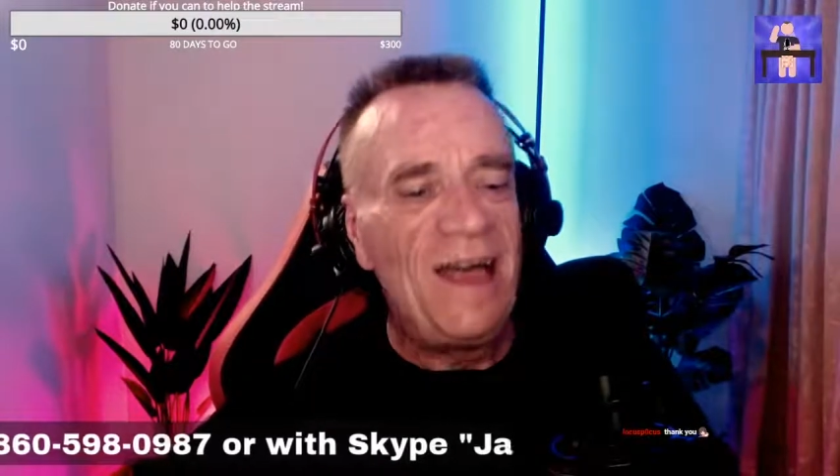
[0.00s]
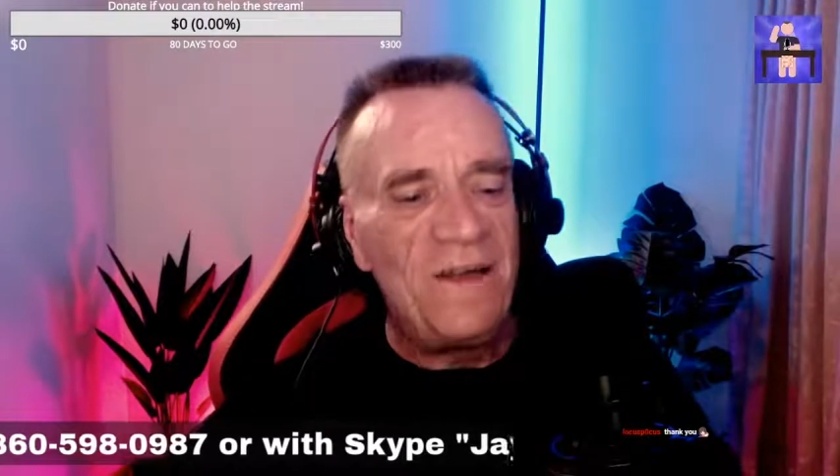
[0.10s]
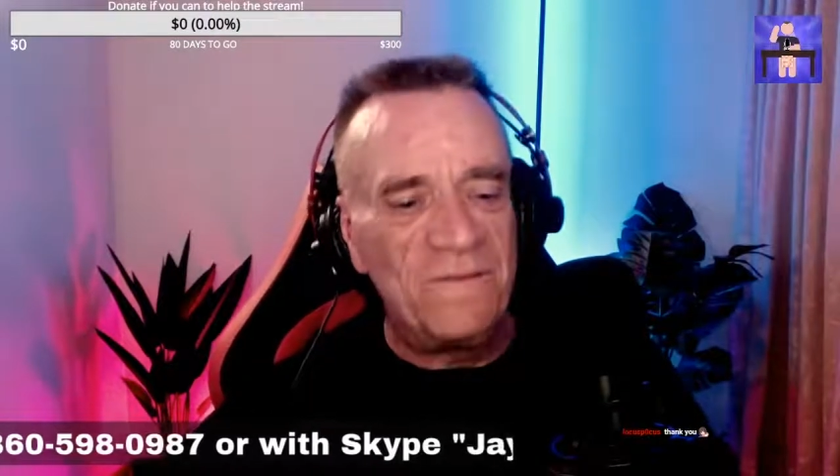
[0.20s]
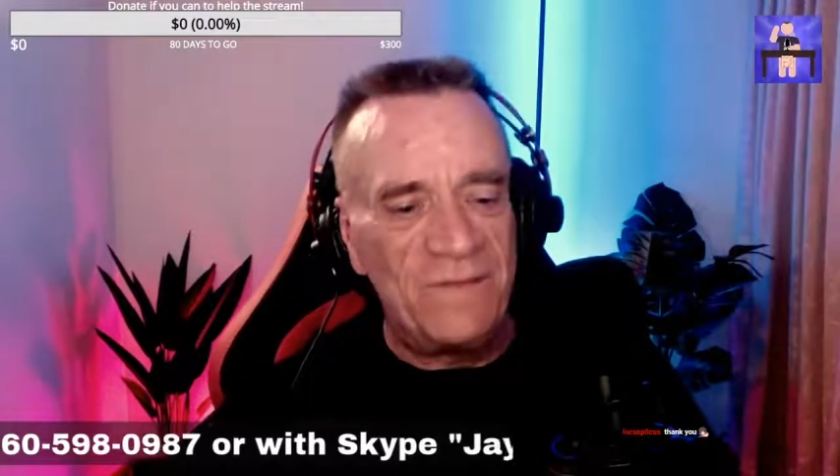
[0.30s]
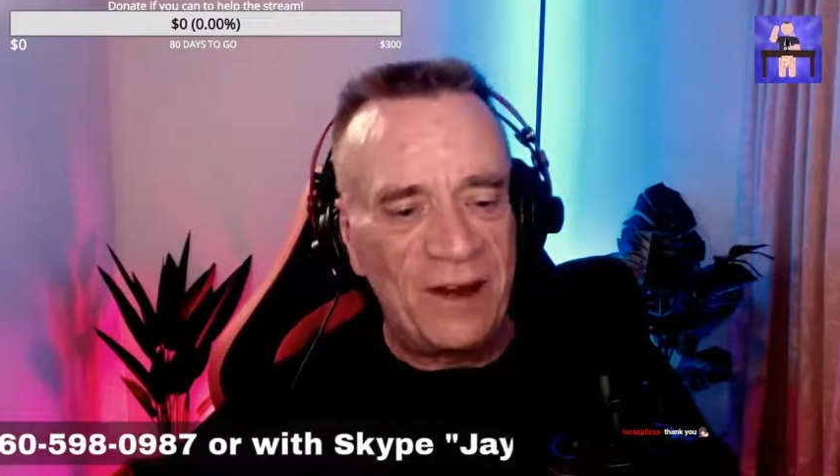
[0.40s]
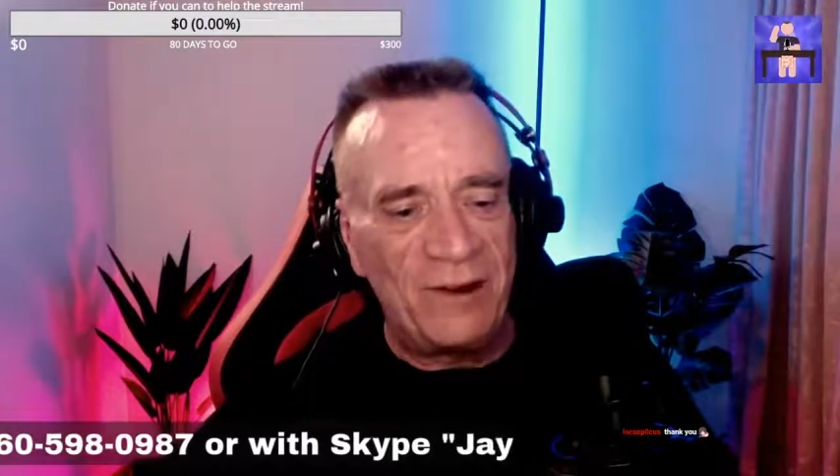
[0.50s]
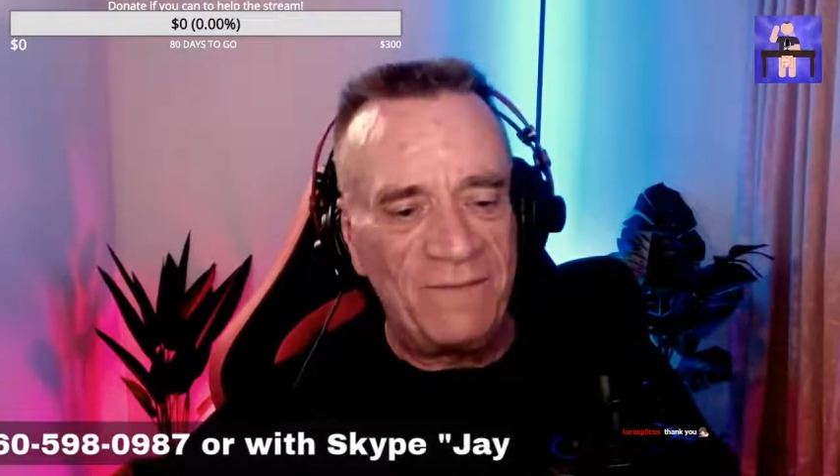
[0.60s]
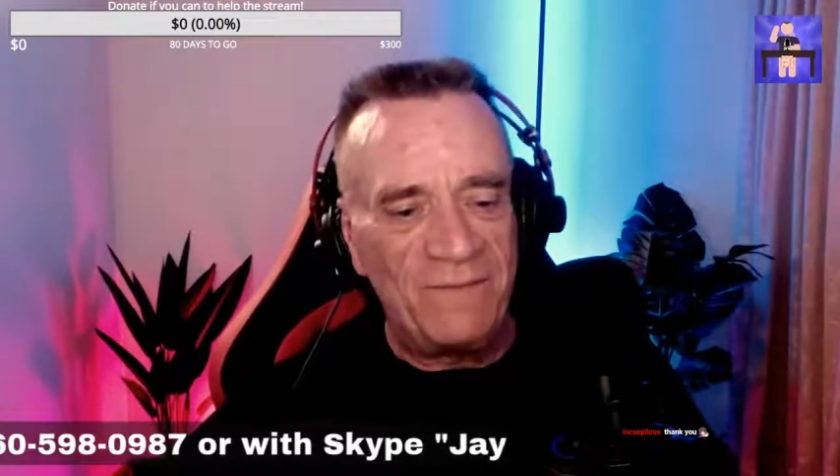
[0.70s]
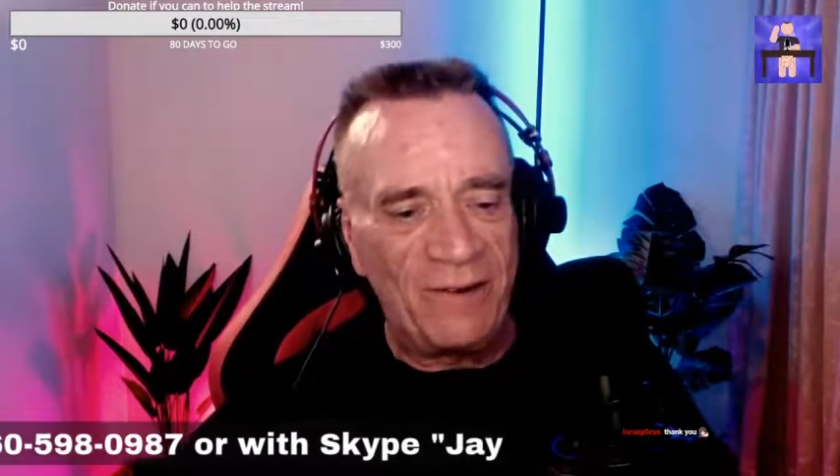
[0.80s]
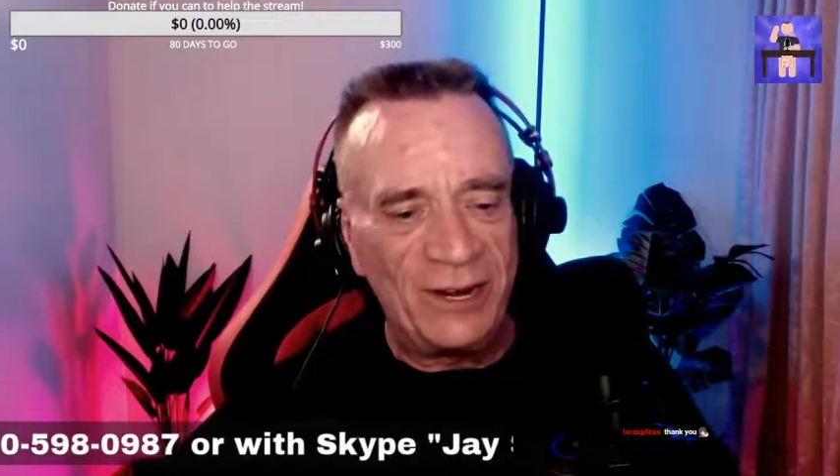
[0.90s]
Very,
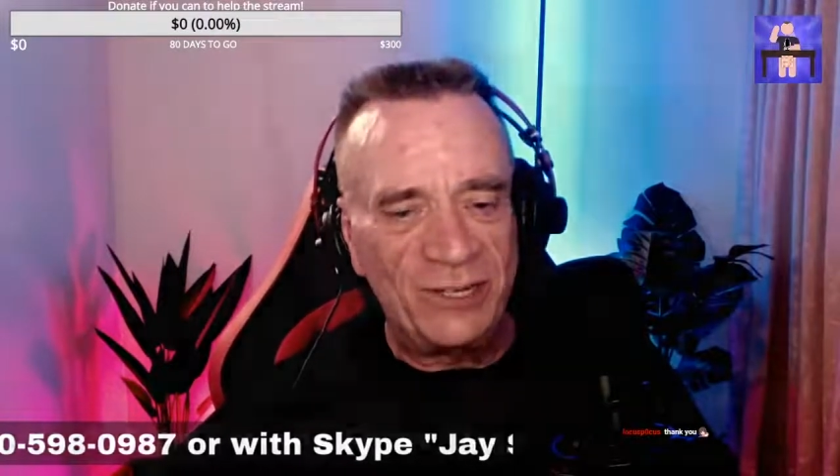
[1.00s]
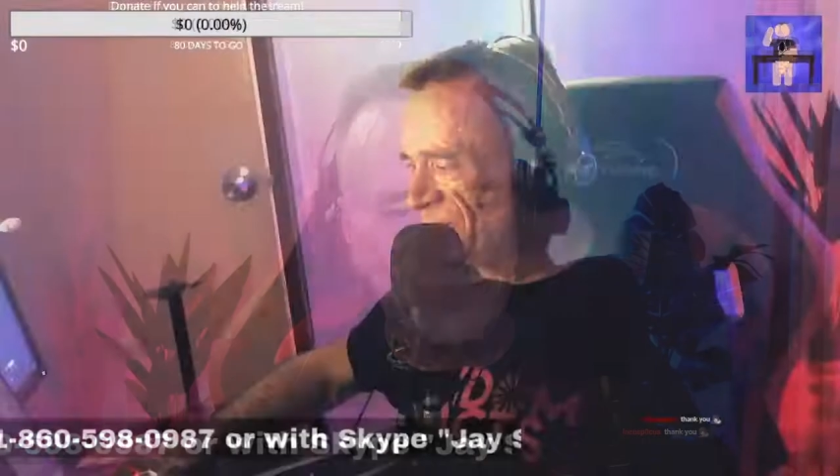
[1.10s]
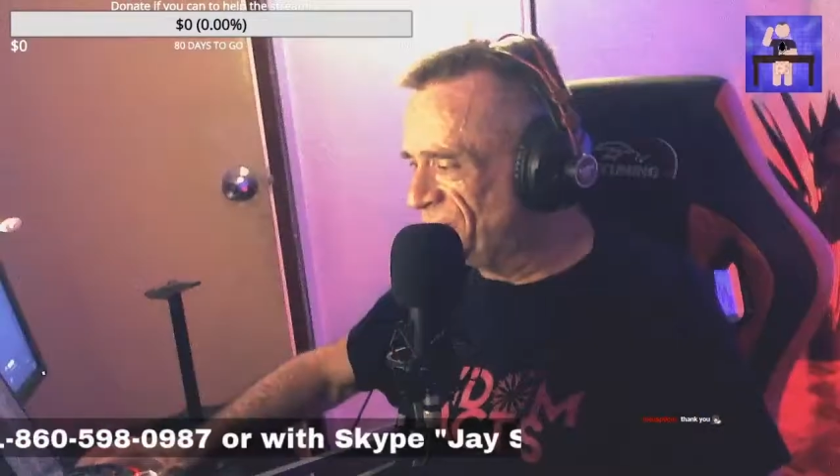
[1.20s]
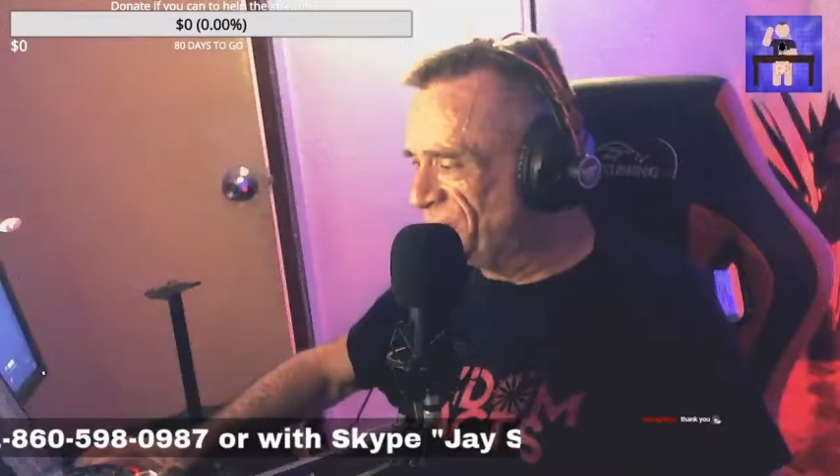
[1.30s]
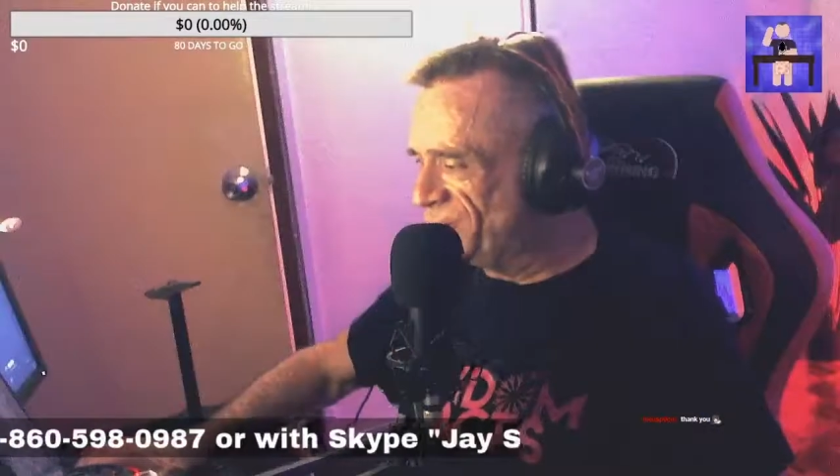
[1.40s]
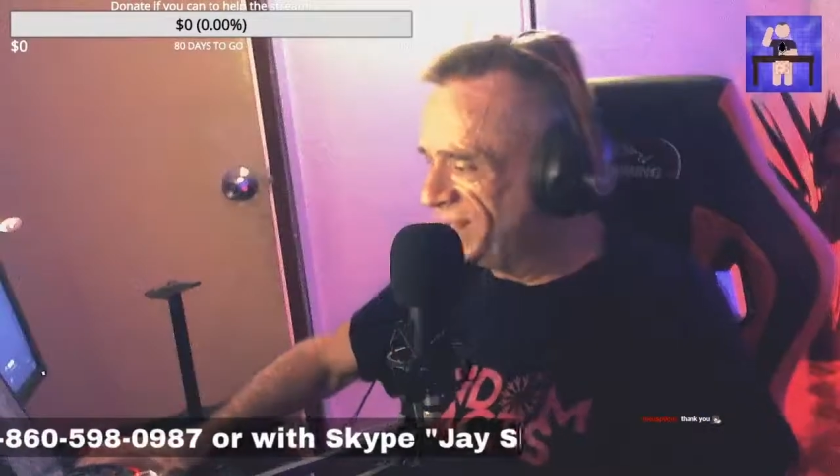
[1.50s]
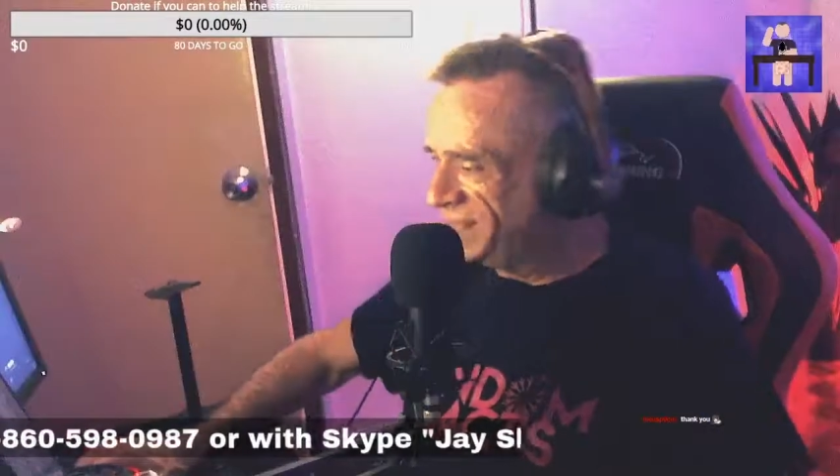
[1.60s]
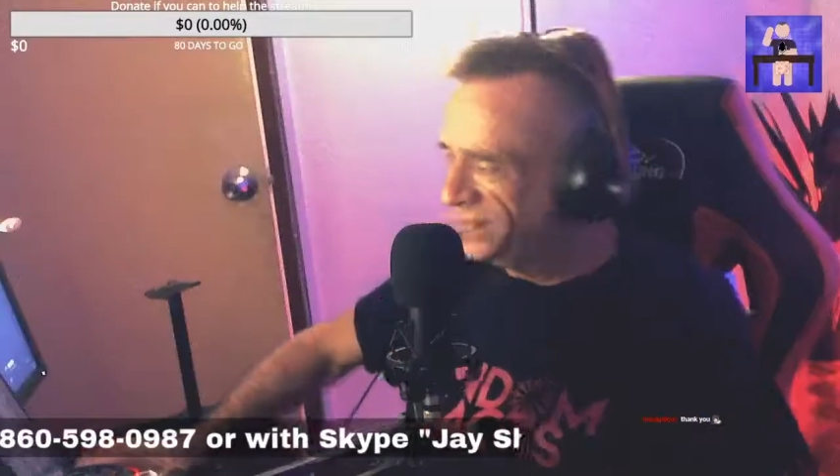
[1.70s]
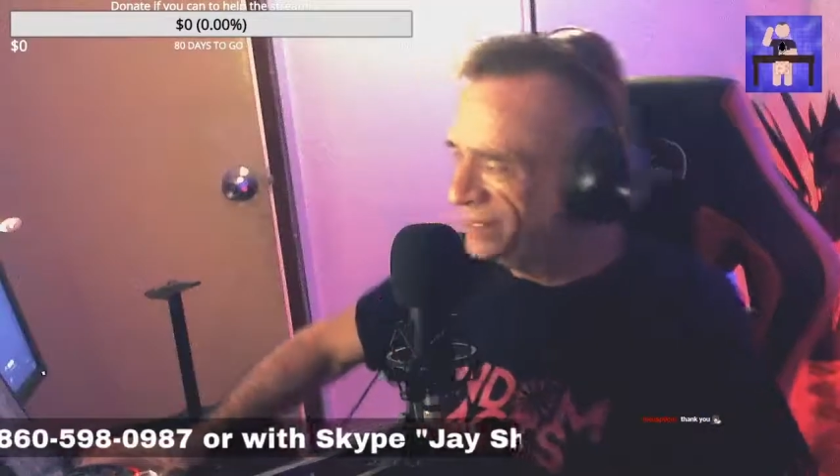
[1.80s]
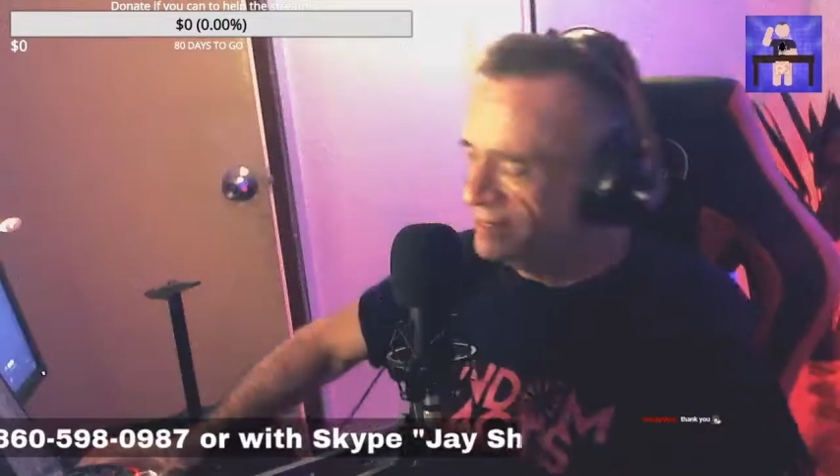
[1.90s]
very true, I think.